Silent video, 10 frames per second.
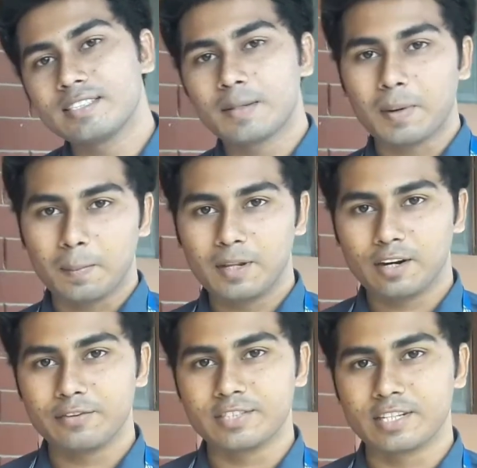is a public
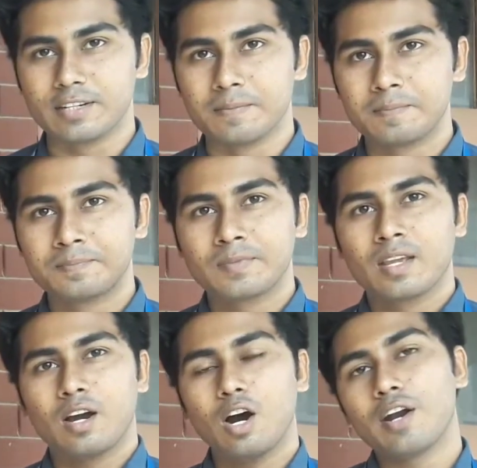officer
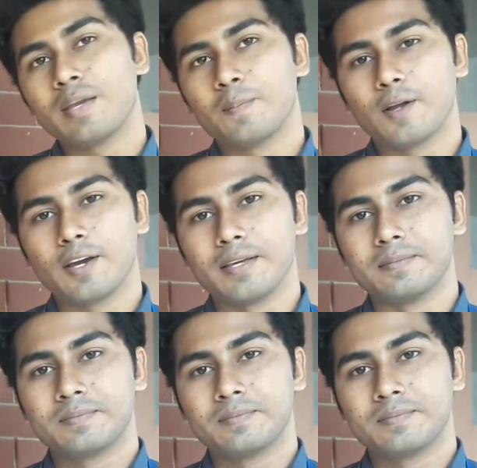or employee.